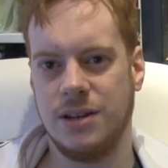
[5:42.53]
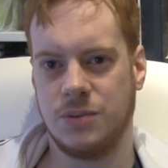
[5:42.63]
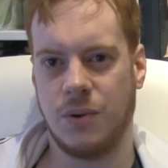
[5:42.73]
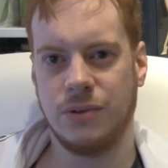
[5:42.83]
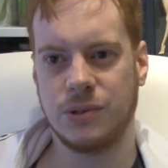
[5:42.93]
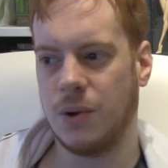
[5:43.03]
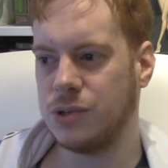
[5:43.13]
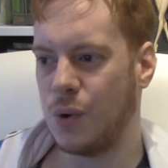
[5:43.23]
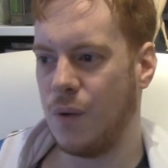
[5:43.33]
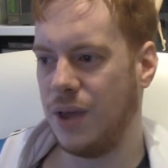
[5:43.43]
It's one of those
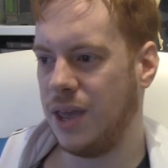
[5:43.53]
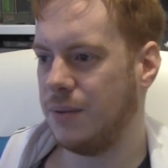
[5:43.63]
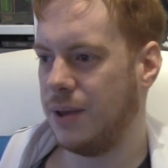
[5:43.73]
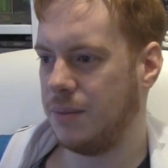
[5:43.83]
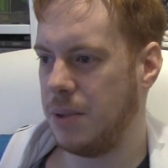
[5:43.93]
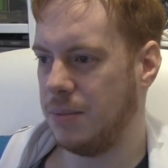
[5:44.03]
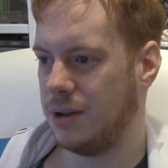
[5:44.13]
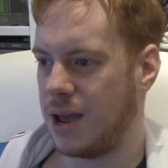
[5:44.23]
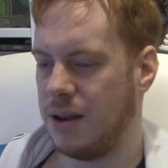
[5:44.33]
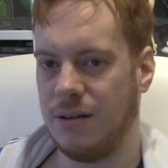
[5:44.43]
ones over here where the people
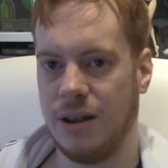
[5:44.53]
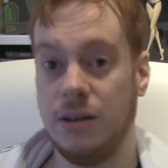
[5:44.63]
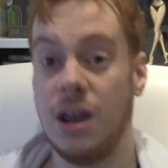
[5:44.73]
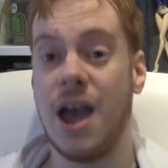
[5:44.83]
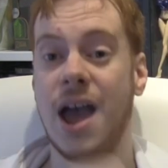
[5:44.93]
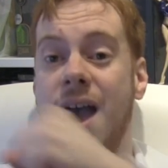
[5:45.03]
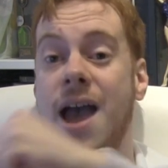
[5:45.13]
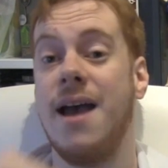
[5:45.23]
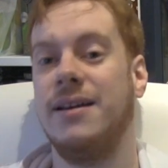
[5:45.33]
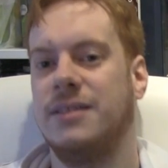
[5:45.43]
are kind of like,
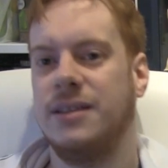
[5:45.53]
yeah!